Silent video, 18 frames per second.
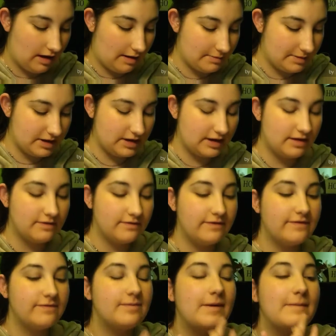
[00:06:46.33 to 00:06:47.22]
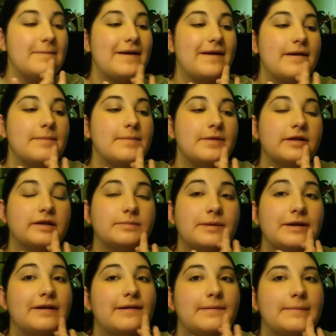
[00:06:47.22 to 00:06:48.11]
I mean, even if my makeup looks
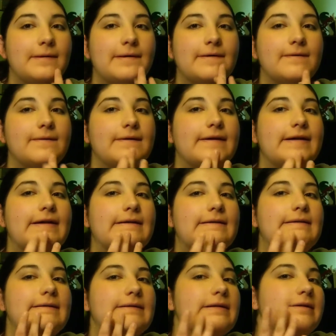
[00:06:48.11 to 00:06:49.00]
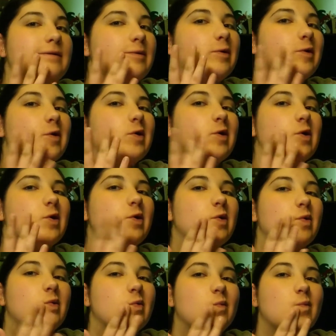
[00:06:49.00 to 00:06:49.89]
bad, I'm not going out anywhere.
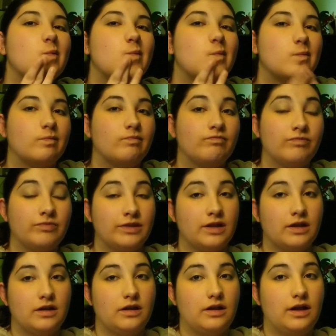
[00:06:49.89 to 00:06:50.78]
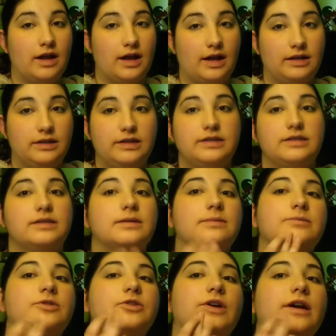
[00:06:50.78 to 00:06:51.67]
At least
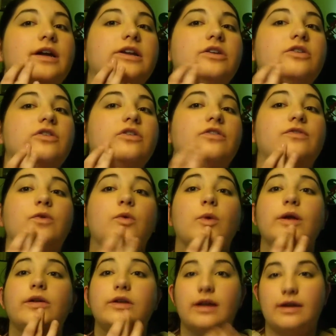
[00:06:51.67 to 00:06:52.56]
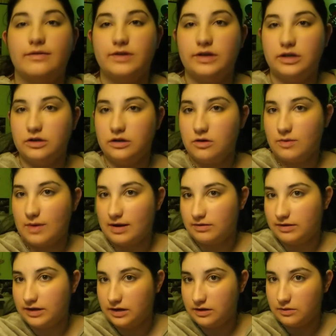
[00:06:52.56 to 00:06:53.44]
I'm trying to avoid having to go
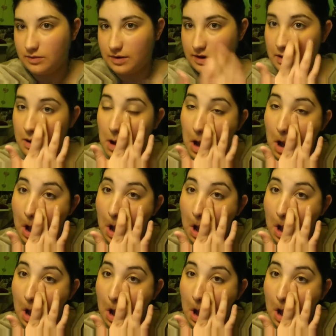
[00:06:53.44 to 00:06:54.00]
out anywhere.